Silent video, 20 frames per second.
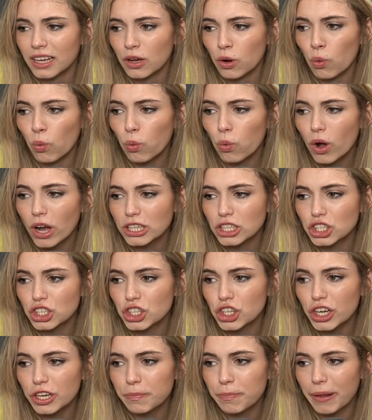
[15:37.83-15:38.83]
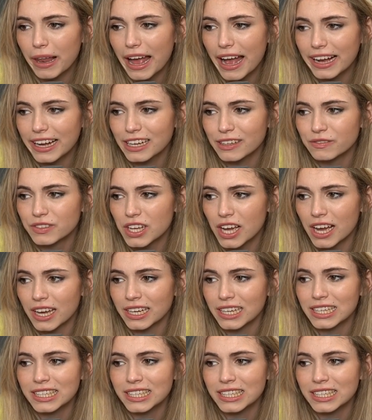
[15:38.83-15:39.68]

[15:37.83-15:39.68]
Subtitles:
what should black have done